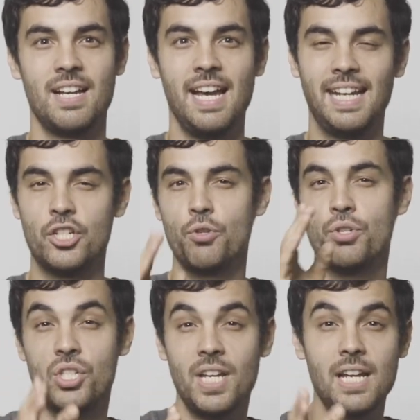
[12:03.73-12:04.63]
And as you
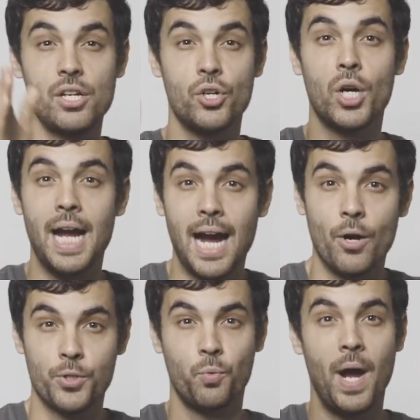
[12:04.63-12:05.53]
sit at your
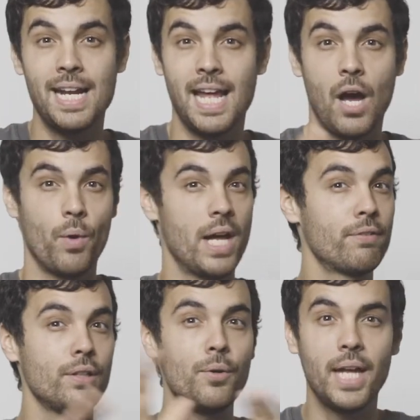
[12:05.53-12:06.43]
house right now,
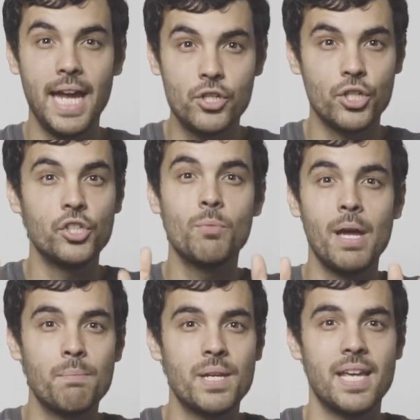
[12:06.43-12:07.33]
whatever location you
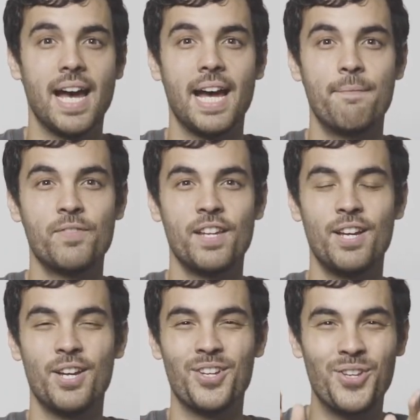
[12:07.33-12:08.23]
may be at,
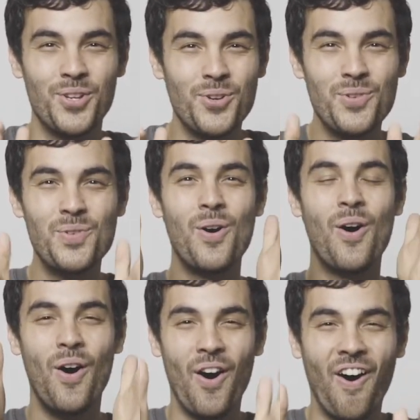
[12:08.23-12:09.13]
you
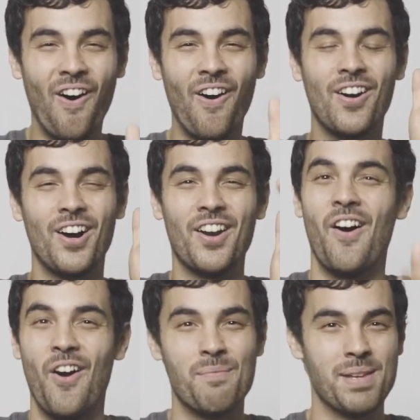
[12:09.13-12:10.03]
are an
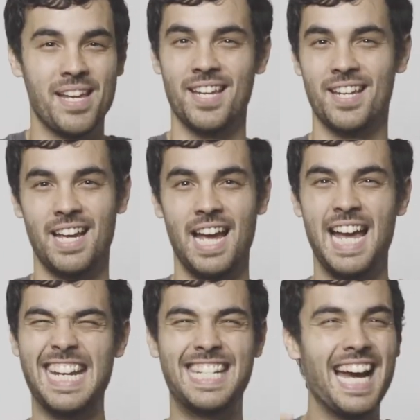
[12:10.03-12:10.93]
army,
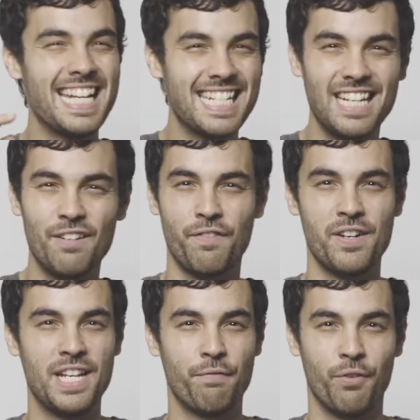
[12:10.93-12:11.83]
destined for
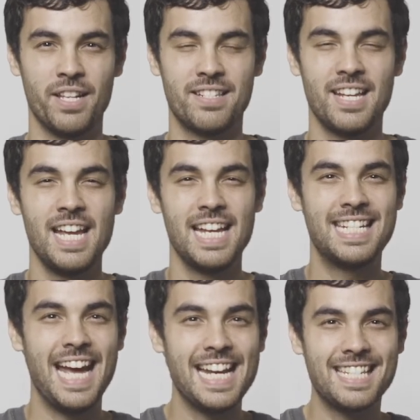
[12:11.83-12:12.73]
difference,
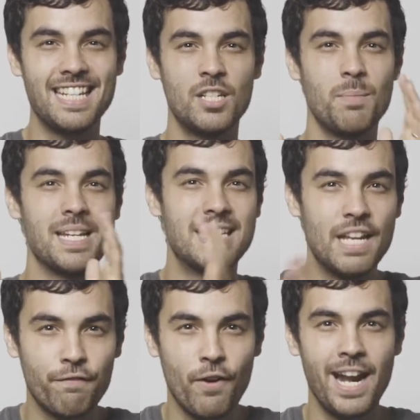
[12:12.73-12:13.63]
destined to be
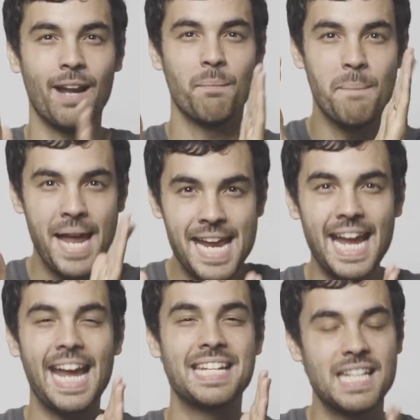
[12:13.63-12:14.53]
different and make
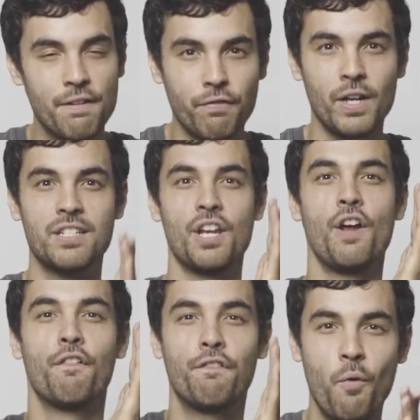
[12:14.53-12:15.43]
a difference
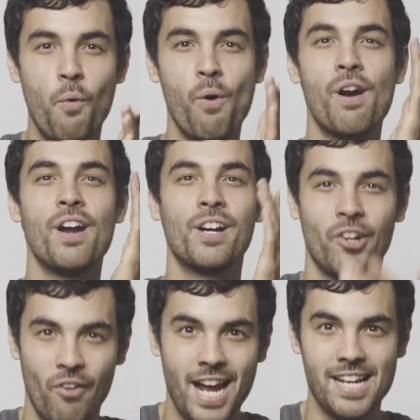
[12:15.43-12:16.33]
for
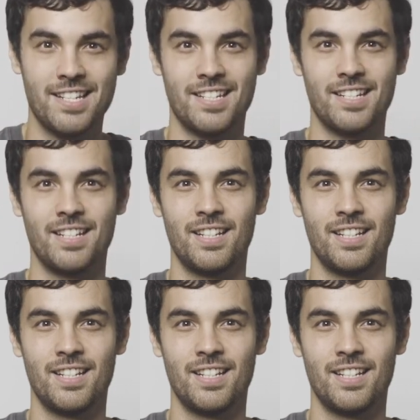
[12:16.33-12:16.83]
Christ.